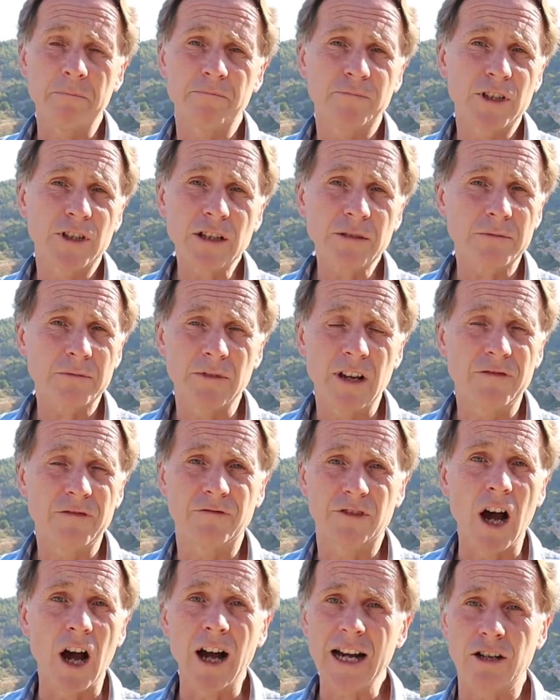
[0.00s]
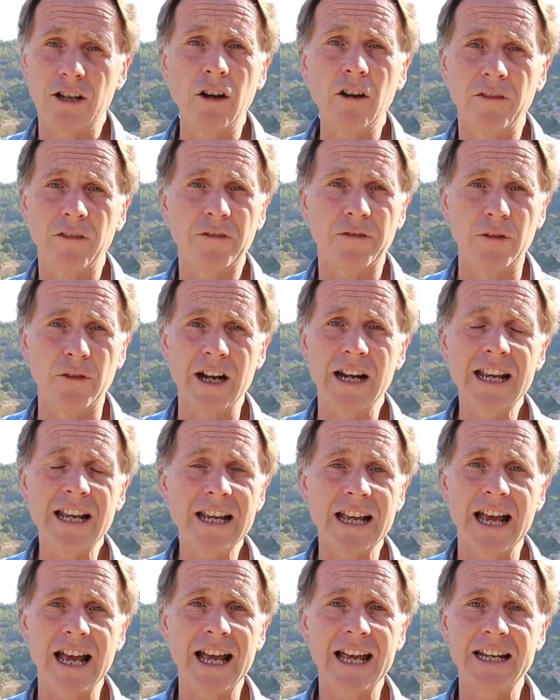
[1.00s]
just died off
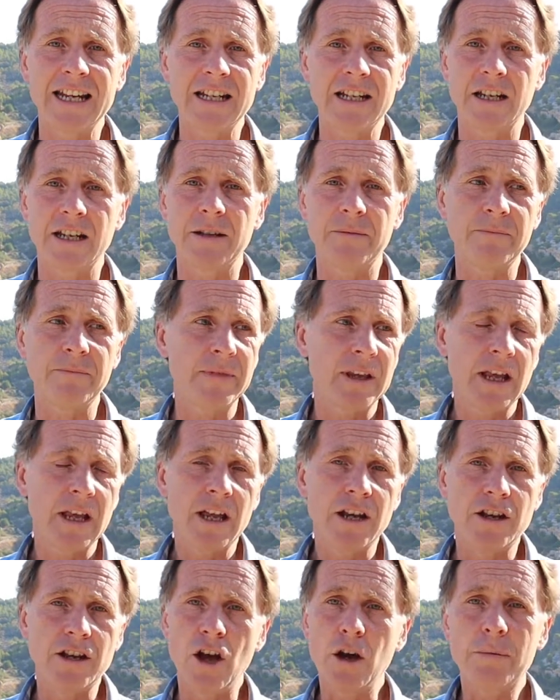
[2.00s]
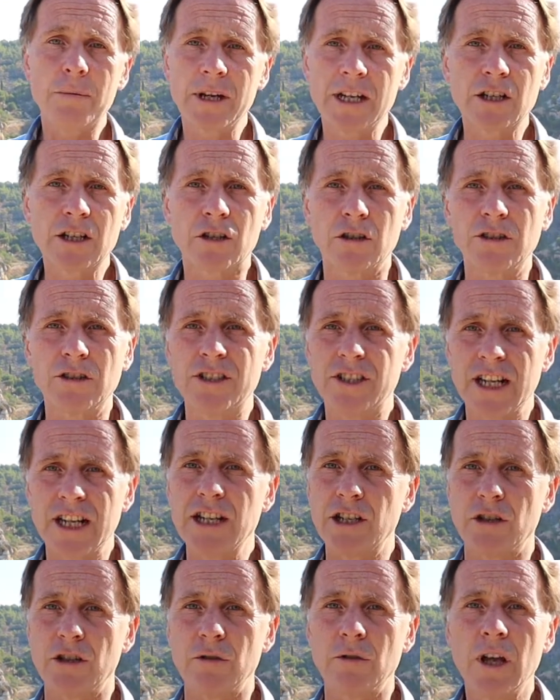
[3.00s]
really, and nobody
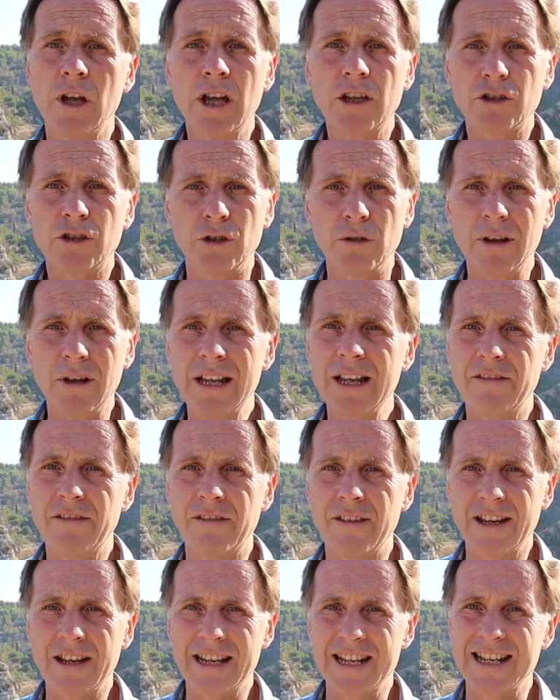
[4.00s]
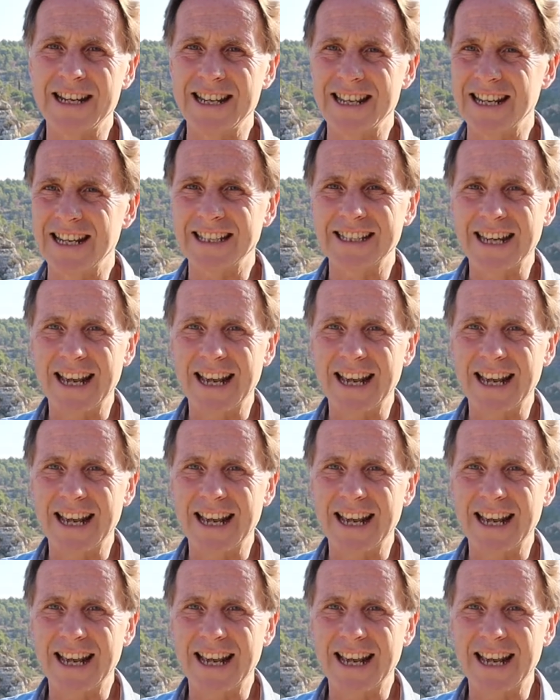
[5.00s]
continued to live in these